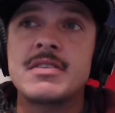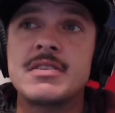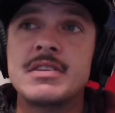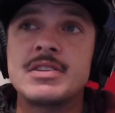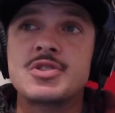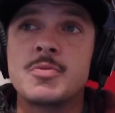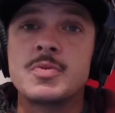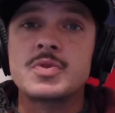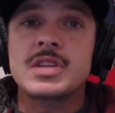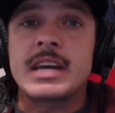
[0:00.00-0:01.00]
it's
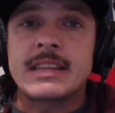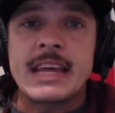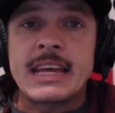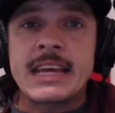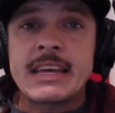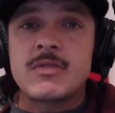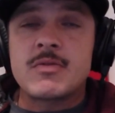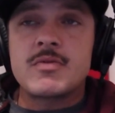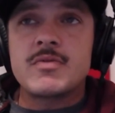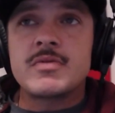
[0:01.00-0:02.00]
almost like they
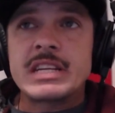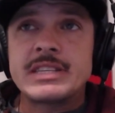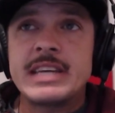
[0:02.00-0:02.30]
take